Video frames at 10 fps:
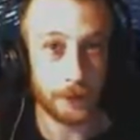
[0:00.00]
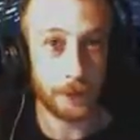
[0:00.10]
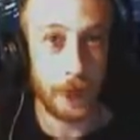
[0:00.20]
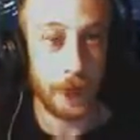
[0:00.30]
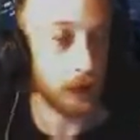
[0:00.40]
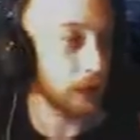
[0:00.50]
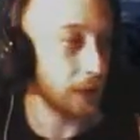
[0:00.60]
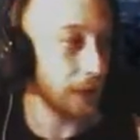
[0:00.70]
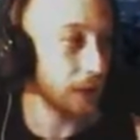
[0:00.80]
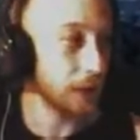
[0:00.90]

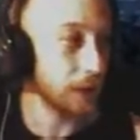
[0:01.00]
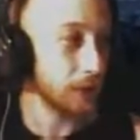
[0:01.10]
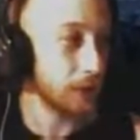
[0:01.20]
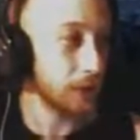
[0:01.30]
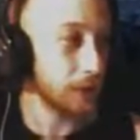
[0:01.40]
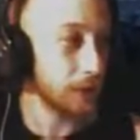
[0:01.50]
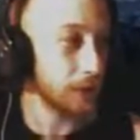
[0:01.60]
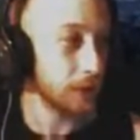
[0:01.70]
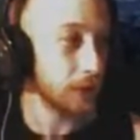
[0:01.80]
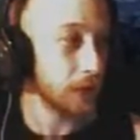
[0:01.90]
Actually,
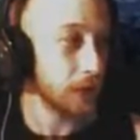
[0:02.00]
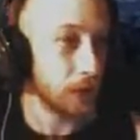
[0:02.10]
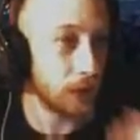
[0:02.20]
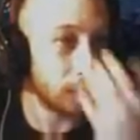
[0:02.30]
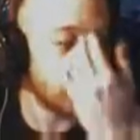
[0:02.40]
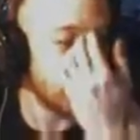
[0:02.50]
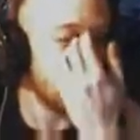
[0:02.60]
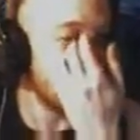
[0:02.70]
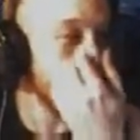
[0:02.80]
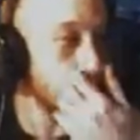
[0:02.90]
because you
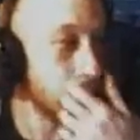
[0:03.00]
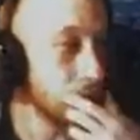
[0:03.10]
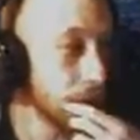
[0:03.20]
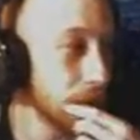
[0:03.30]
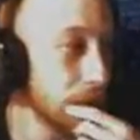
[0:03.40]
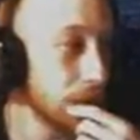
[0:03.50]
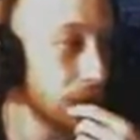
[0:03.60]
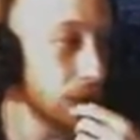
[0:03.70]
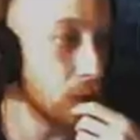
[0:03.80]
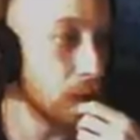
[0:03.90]
know,
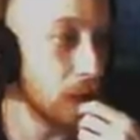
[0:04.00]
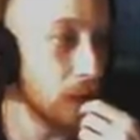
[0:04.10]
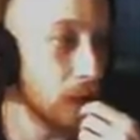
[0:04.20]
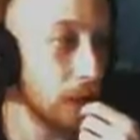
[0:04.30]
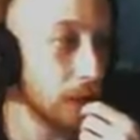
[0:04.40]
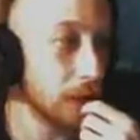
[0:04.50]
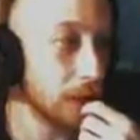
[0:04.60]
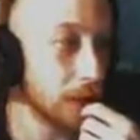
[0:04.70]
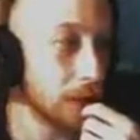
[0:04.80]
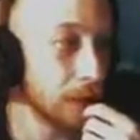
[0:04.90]
we could,
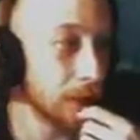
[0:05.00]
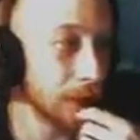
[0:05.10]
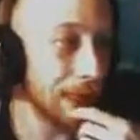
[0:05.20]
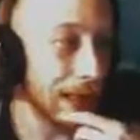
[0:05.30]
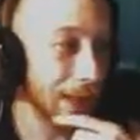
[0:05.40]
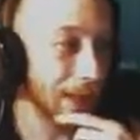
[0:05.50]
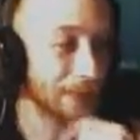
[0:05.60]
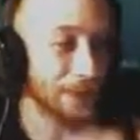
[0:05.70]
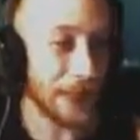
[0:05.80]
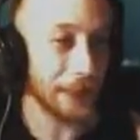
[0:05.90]
yeah,
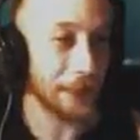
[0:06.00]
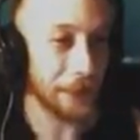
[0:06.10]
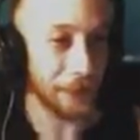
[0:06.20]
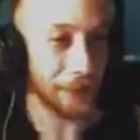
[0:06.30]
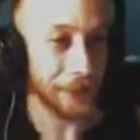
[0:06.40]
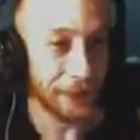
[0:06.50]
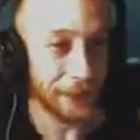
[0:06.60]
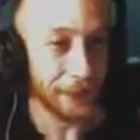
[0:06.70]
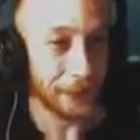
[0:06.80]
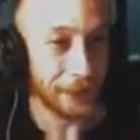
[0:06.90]
Ray Shell.
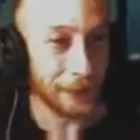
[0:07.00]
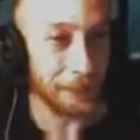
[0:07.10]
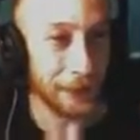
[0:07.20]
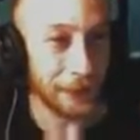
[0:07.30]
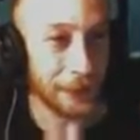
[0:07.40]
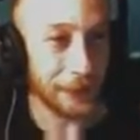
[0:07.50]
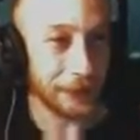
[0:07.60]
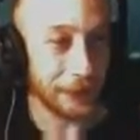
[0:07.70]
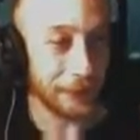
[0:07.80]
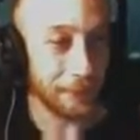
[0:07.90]
But see, the
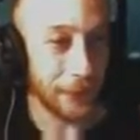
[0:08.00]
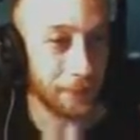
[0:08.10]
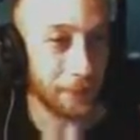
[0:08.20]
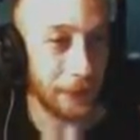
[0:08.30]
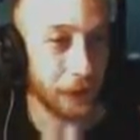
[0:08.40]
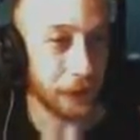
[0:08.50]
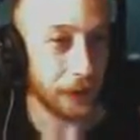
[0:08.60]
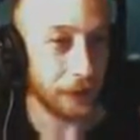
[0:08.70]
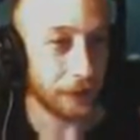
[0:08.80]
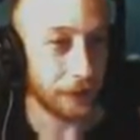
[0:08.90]
thing about Ray Shell,